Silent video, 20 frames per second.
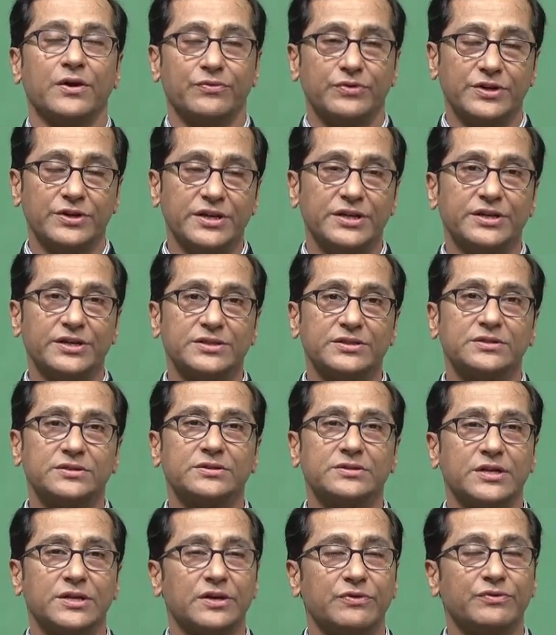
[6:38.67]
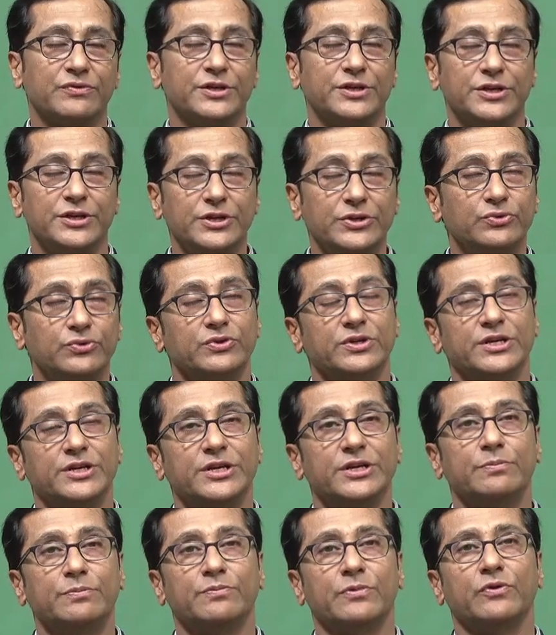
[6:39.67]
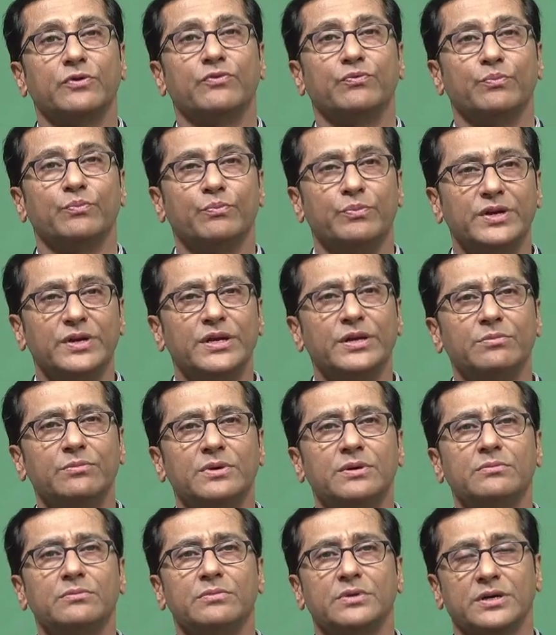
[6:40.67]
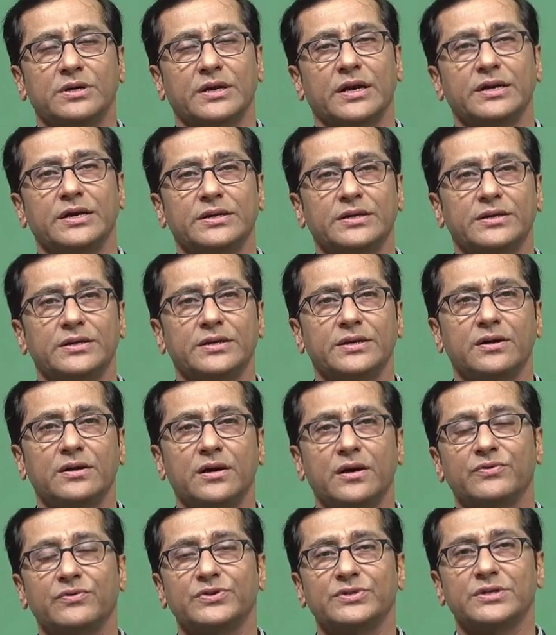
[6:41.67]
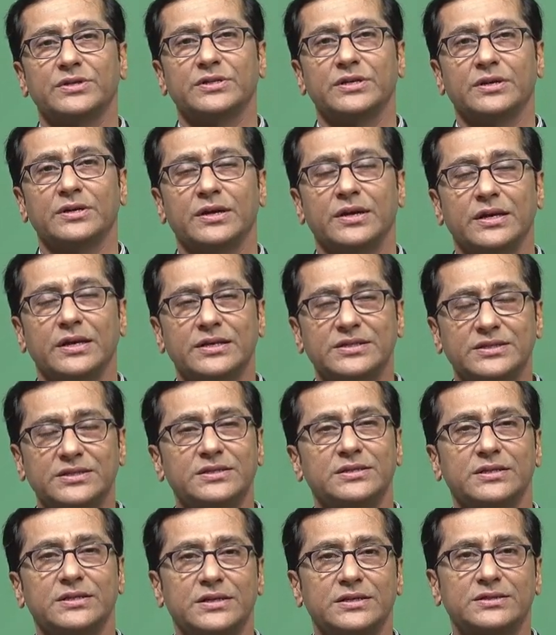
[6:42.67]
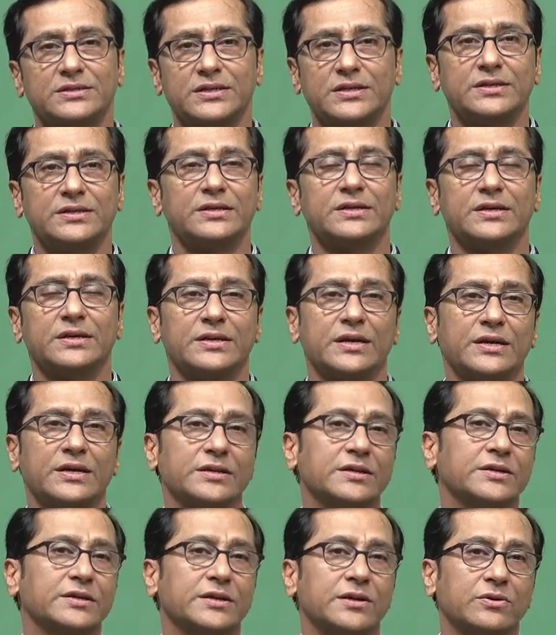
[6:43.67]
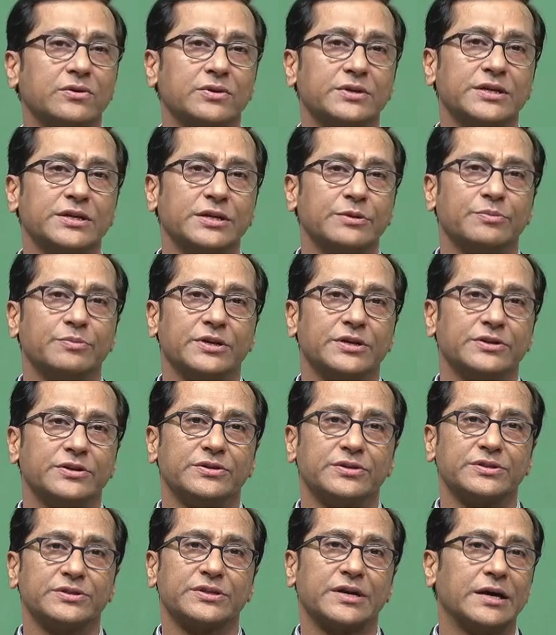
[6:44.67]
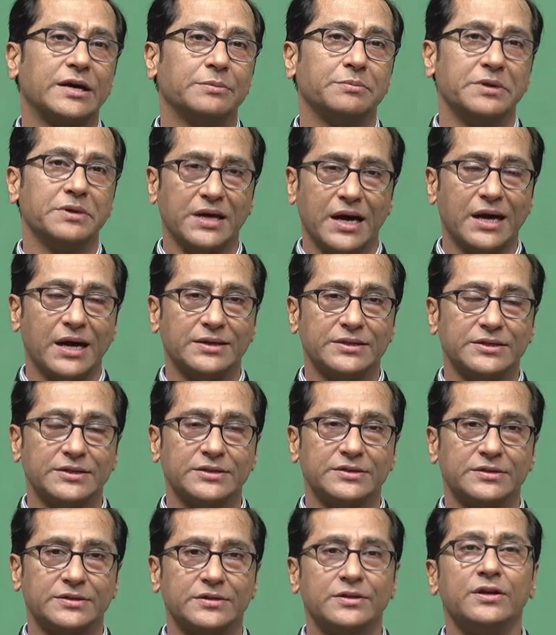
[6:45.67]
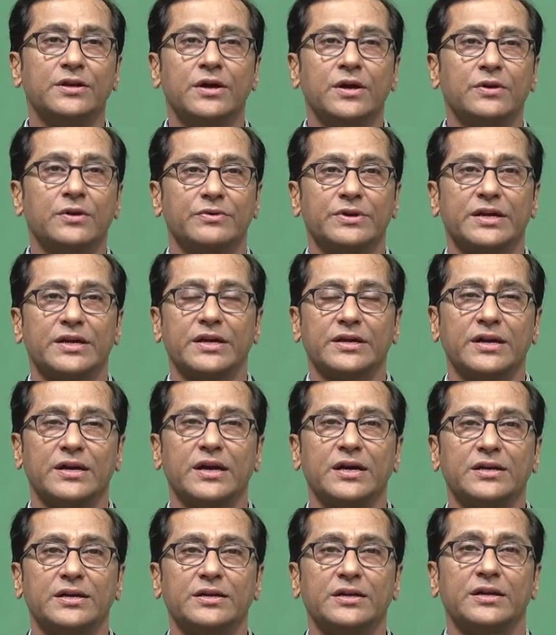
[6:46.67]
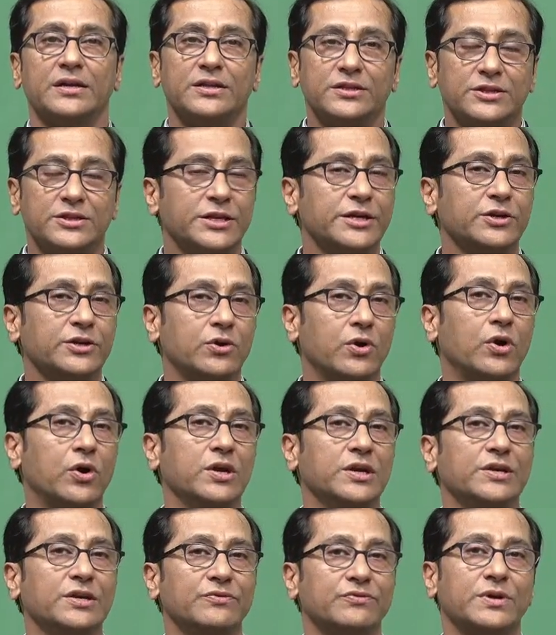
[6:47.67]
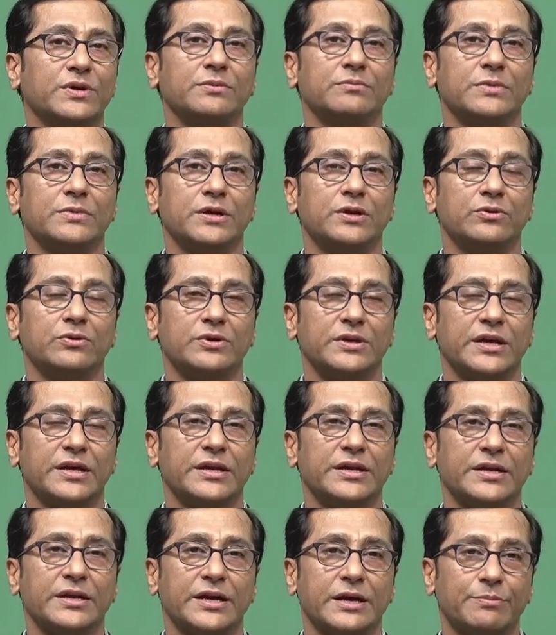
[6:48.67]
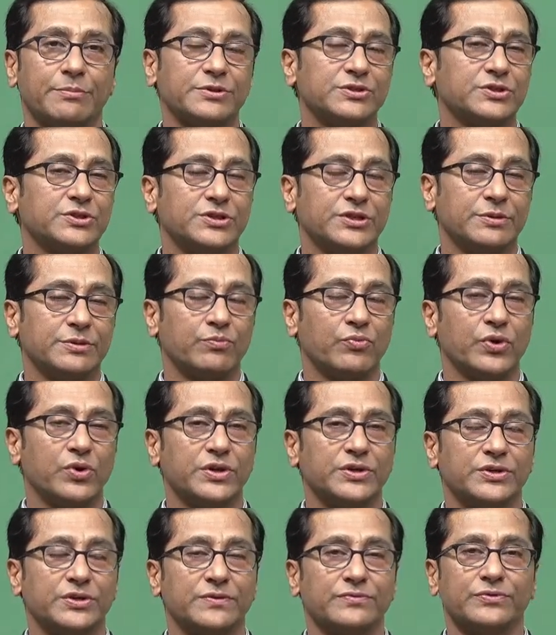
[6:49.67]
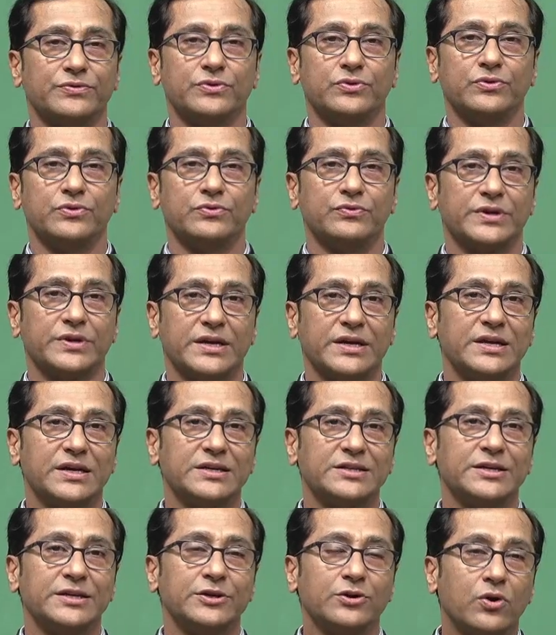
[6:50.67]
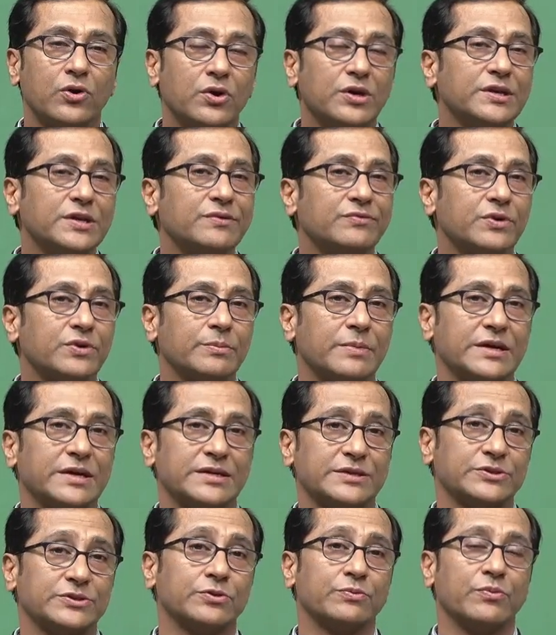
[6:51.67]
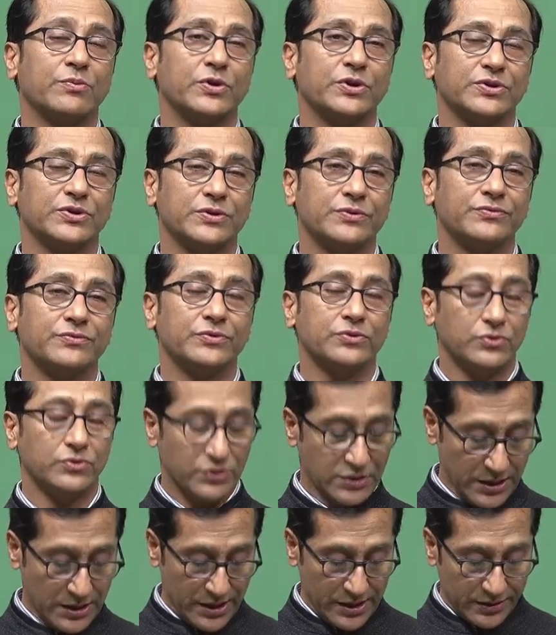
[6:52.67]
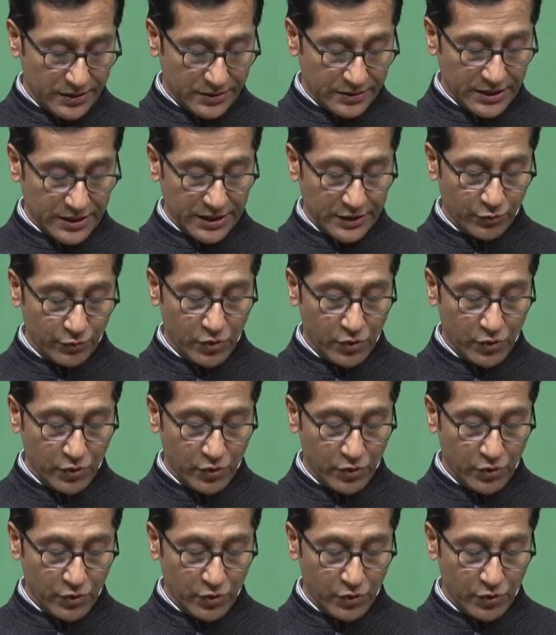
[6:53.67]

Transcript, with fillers: If it is, then we need to keep minimum criteria, Obviously, we say lesser than certain criteria only EP additives can be added. We cannot think only from a load carrying capacity point of view we cannot think only from adhesive point of view here